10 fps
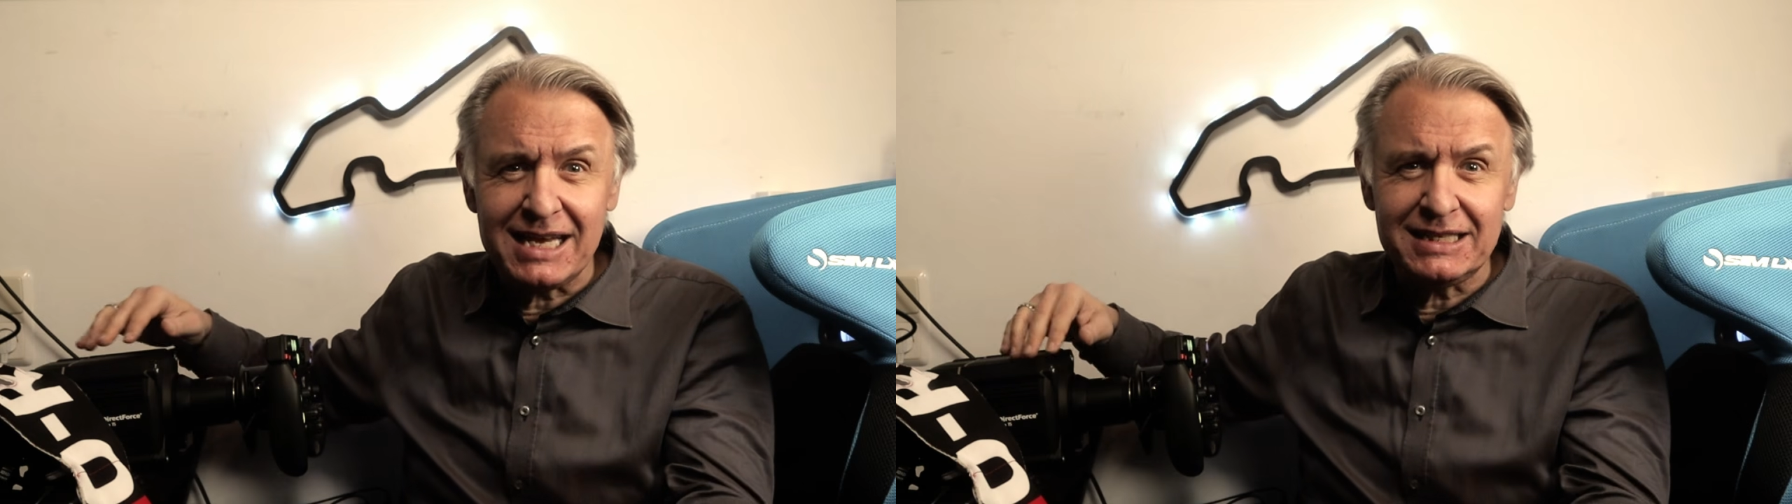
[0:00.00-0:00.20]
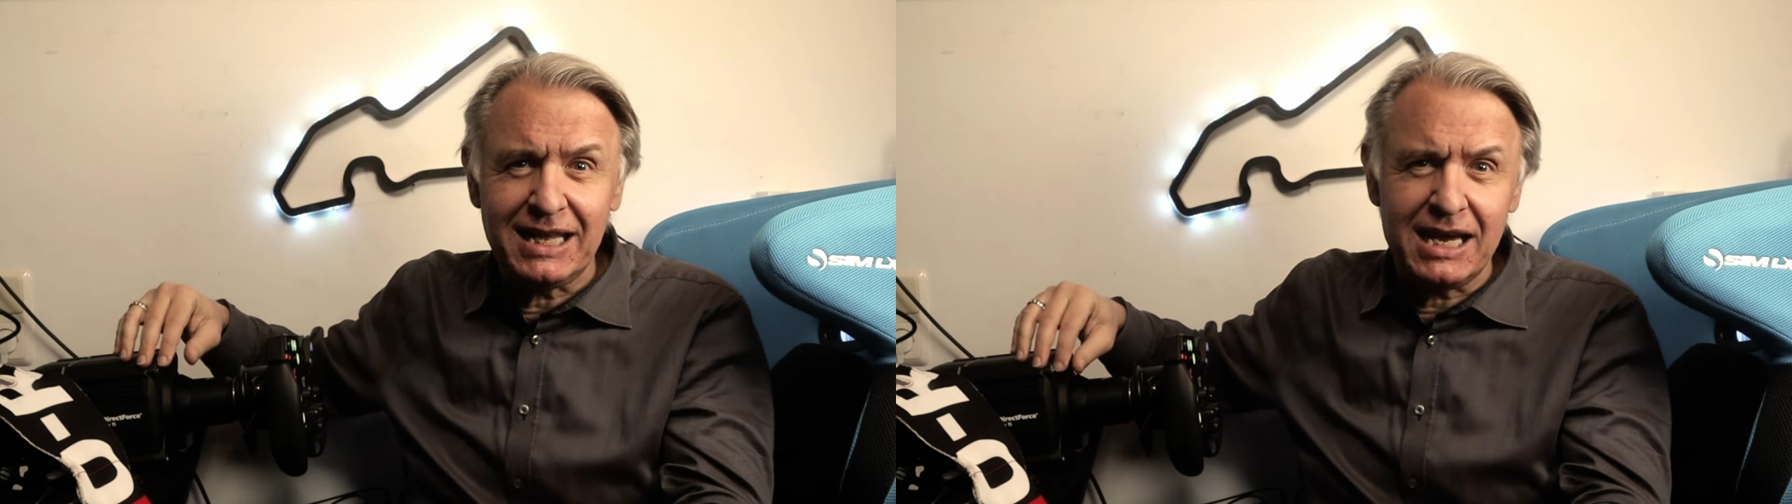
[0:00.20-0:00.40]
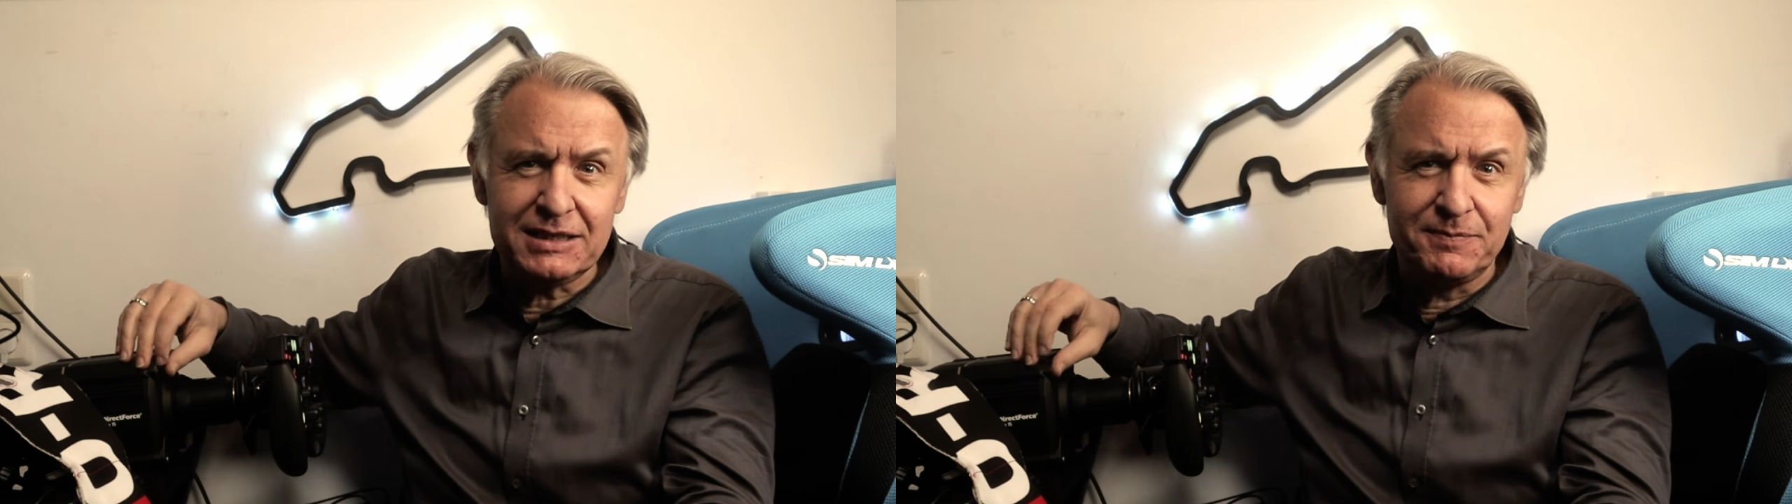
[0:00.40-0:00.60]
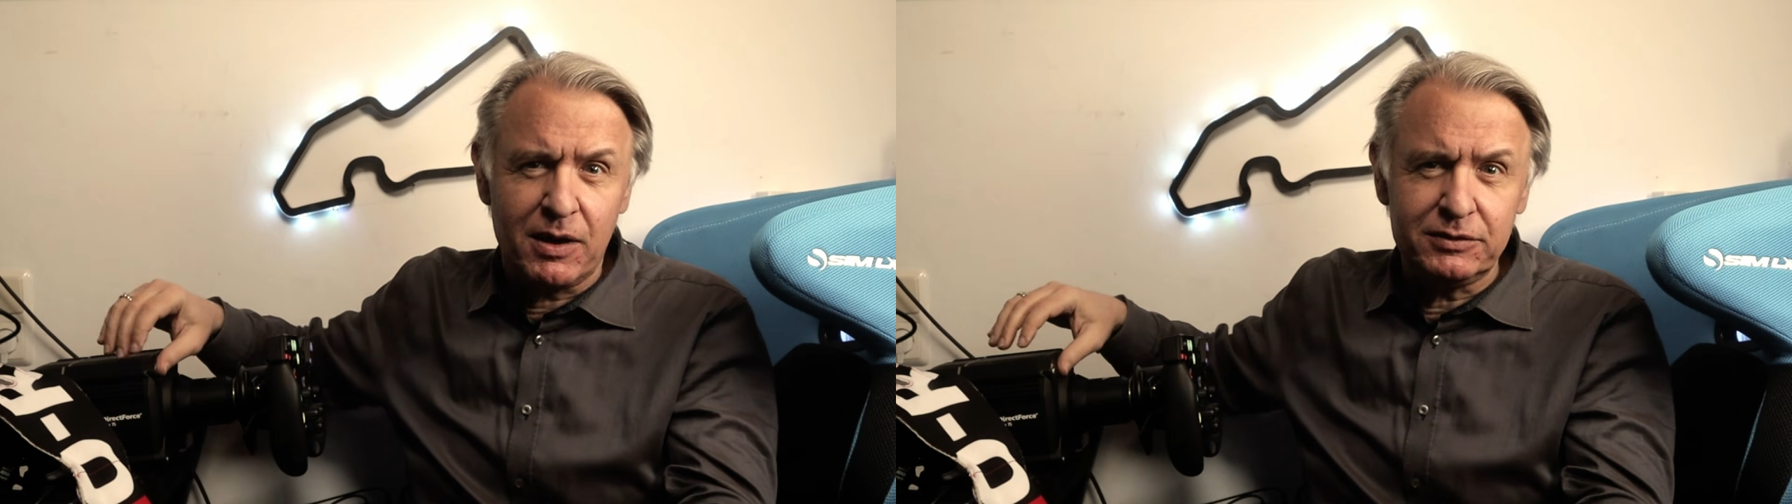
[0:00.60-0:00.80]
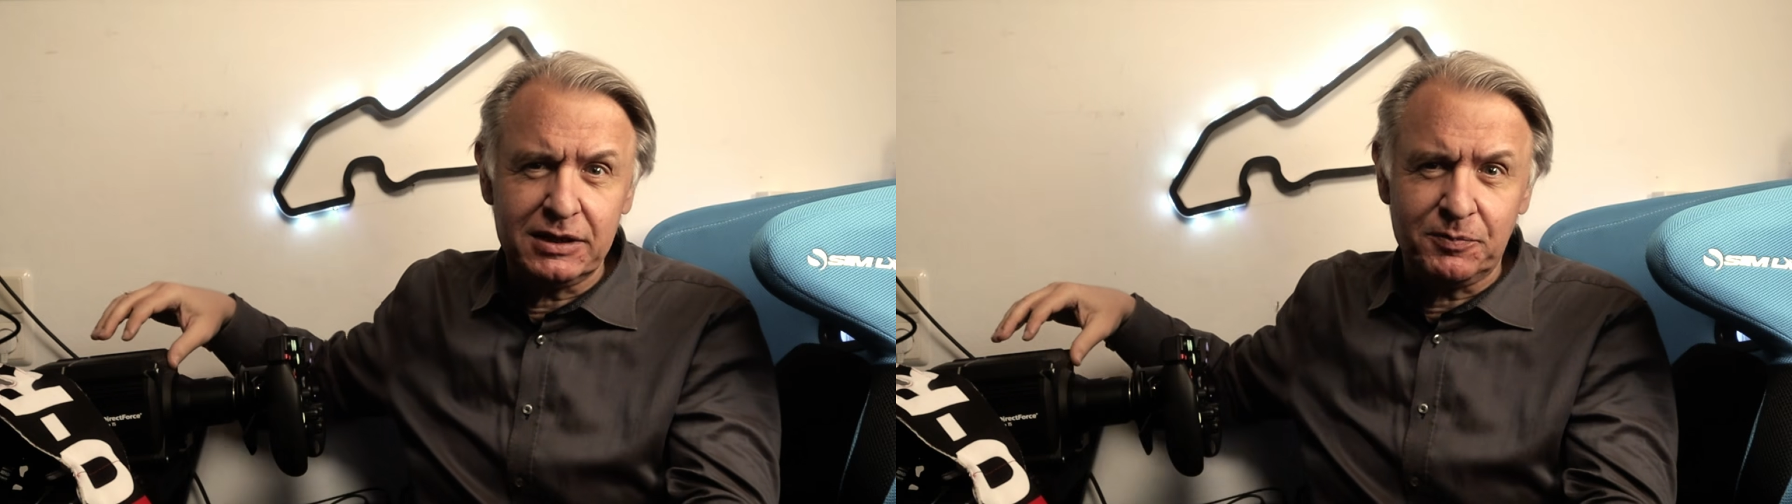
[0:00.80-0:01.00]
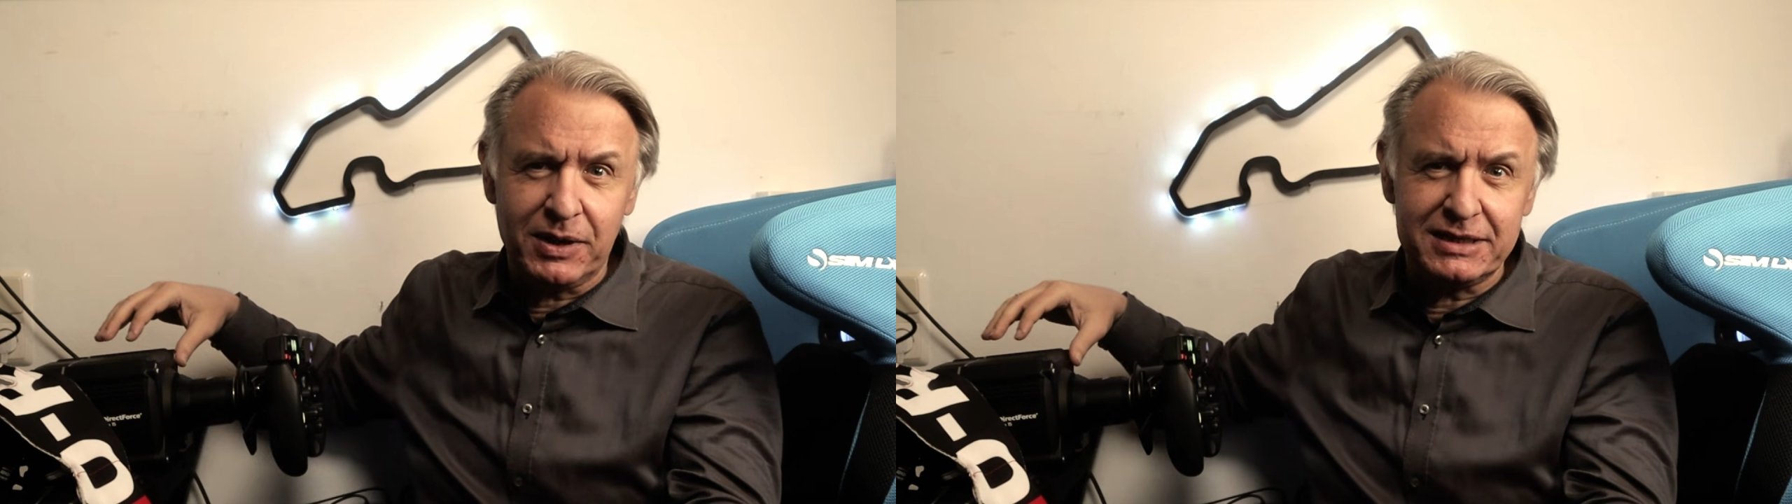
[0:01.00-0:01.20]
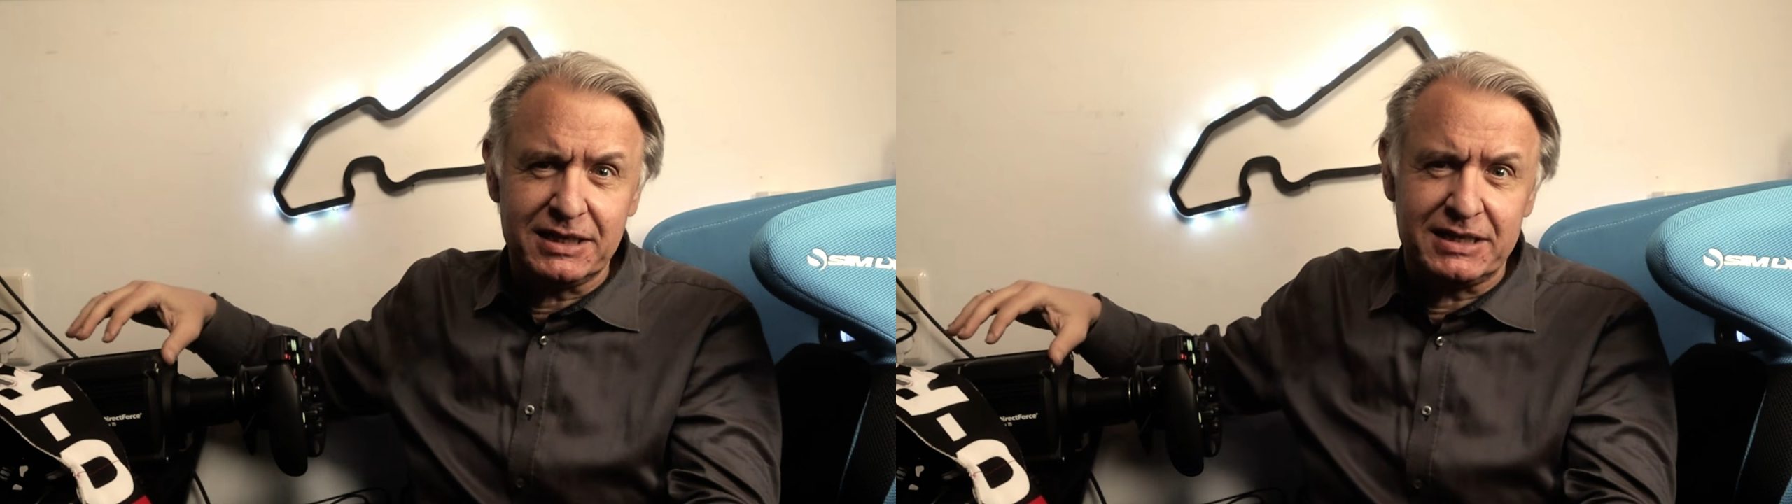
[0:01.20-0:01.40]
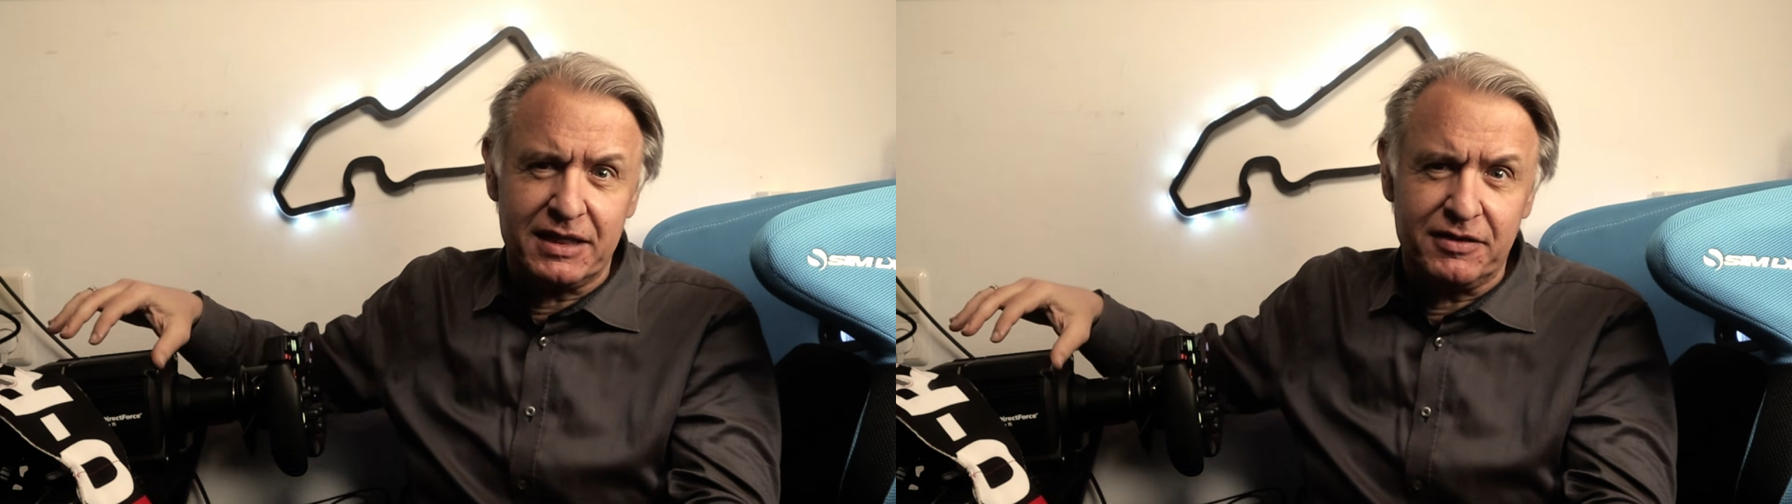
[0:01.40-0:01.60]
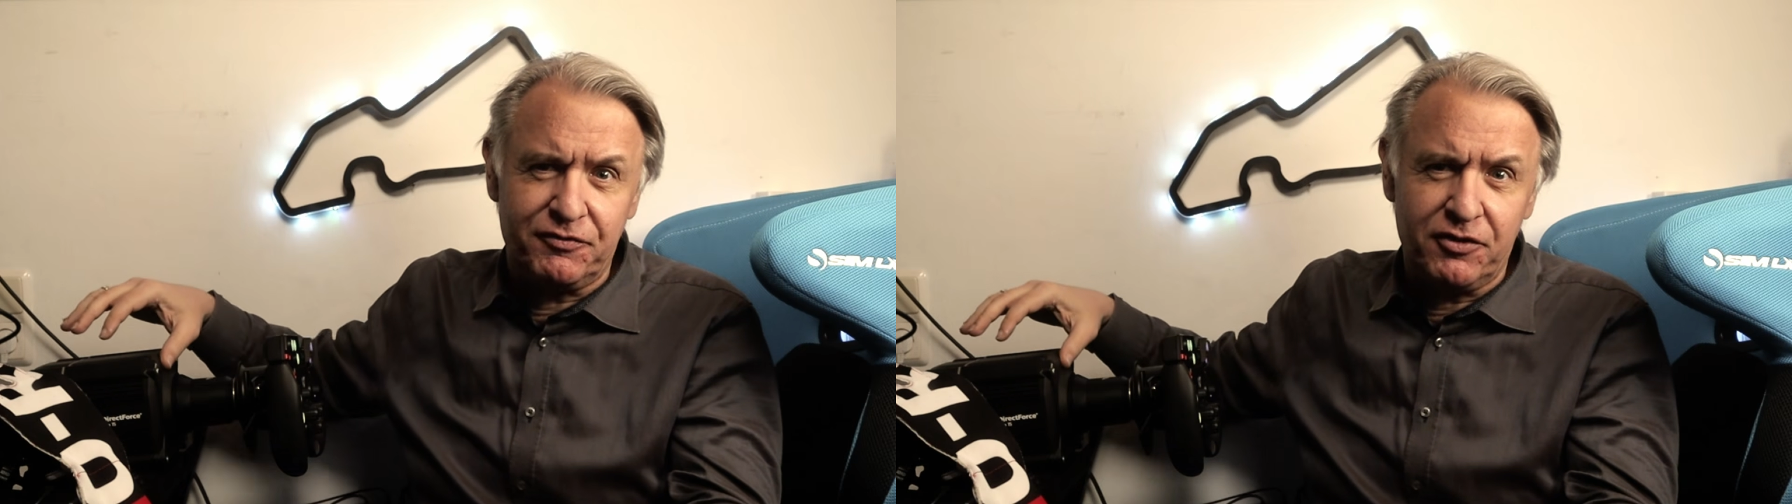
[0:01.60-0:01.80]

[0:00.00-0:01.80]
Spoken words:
as it has mounting places at the